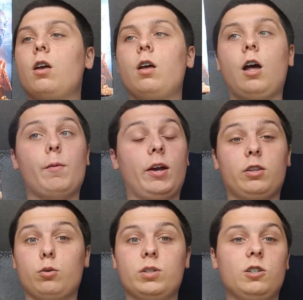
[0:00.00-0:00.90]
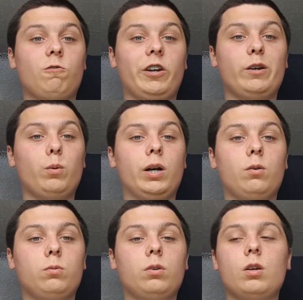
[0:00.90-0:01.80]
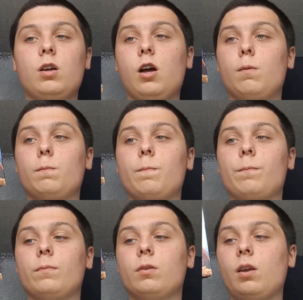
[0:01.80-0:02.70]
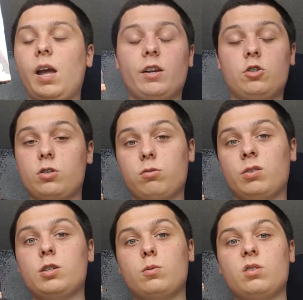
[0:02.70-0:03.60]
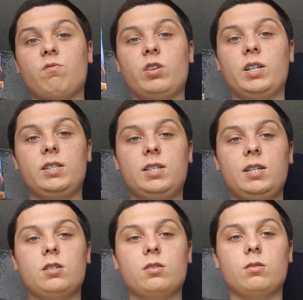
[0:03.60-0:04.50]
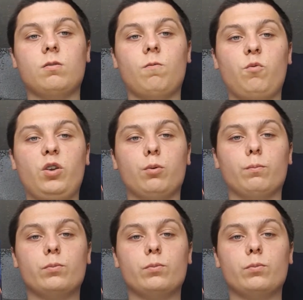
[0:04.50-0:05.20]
and I thought he did very well. And I just thought this was a really decent film.